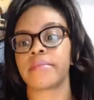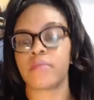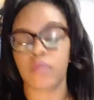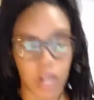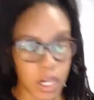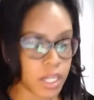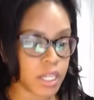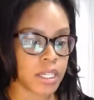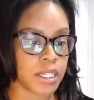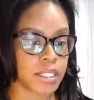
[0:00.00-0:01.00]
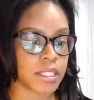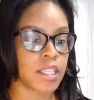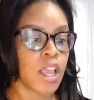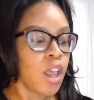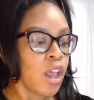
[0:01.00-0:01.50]
Right.
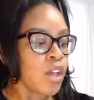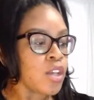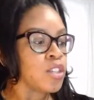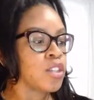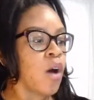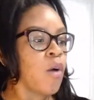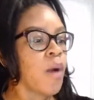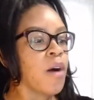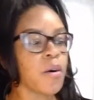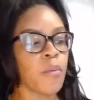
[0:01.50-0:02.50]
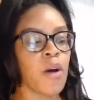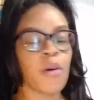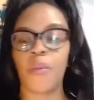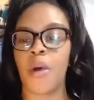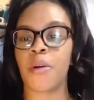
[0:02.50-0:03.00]
So welcome,
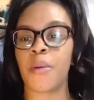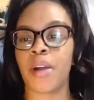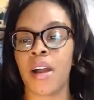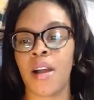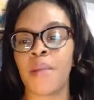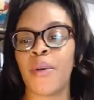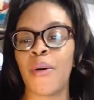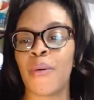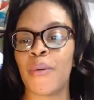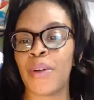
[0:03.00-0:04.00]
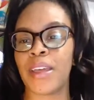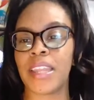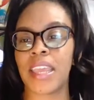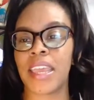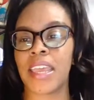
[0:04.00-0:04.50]
welcome, welcome. Come on
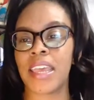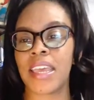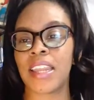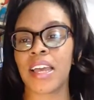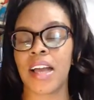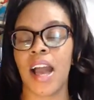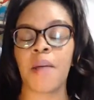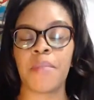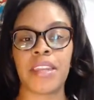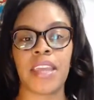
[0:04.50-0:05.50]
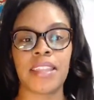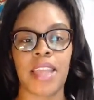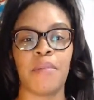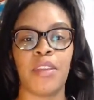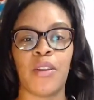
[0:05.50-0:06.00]
in, comment, and let
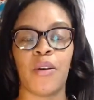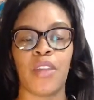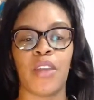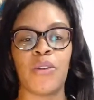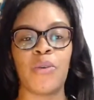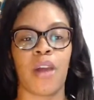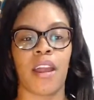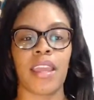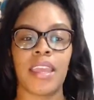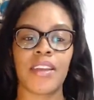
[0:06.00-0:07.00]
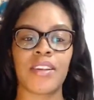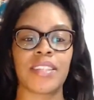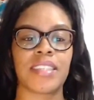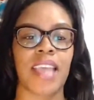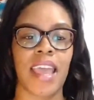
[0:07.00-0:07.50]
me know that you are here.
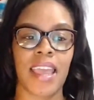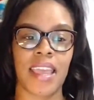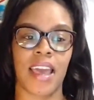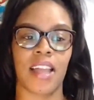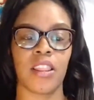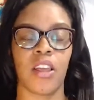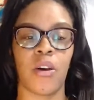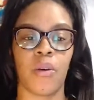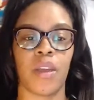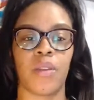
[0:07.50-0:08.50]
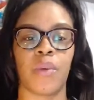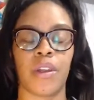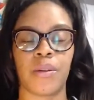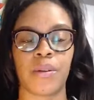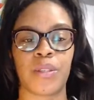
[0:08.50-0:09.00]
Say hello and where
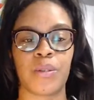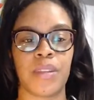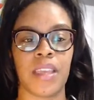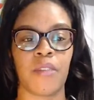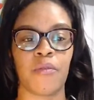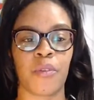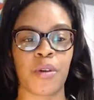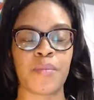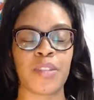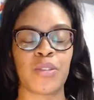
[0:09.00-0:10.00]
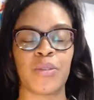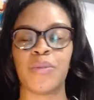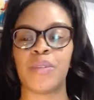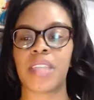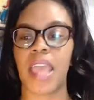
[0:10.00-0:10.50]
you are tuning in from
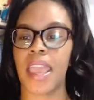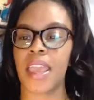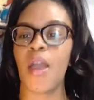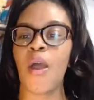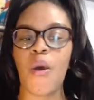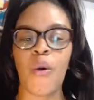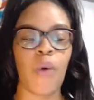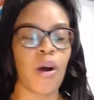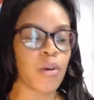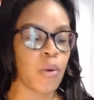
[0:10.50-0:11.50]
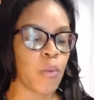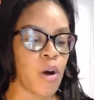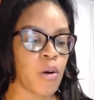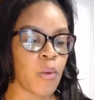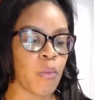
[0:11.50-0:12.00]
today. Welcome,
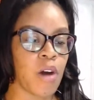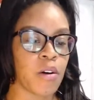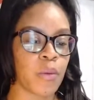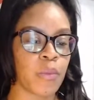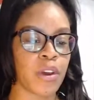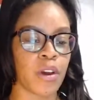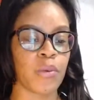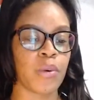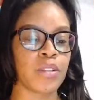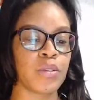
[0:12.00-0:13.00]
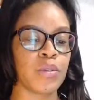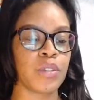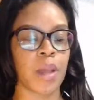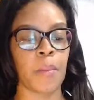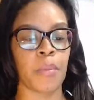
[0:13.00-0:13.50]
welcome, welcome. We are going to
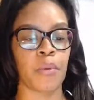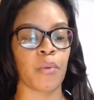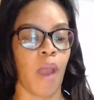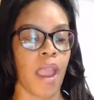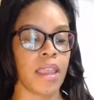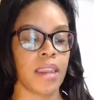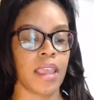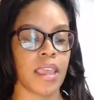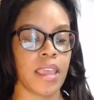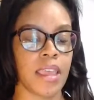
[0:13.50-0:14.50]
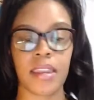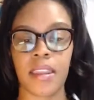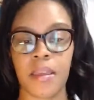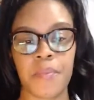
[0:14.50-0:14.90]
jump right in.